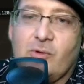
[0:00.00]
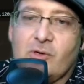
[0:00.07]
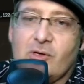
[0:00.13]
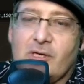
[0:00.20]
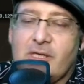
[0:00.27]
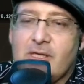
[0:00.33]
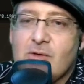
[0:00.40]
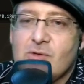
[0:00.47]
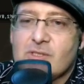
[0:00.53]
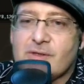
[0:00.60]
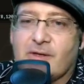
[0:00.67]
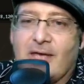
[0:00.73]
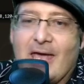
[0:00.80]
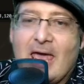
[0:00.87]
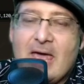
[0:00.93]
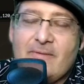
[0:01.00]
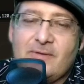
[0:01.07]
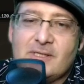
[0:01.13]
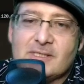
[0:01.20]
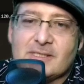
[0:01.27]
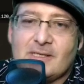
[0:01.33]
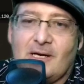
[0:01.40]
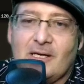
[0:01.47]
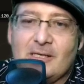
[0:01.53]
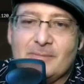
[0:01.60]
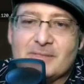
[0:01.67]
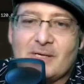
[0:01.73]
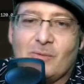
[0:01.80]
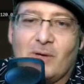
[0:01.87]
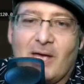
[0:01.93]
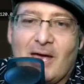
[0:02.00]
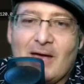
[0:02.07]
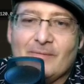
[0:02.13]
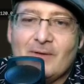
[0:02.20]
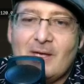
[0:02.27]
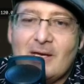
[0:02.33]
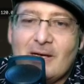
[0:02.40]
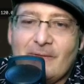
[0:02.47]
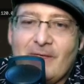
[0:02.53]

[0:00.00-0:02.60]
we're going to use the heaviest items that we have.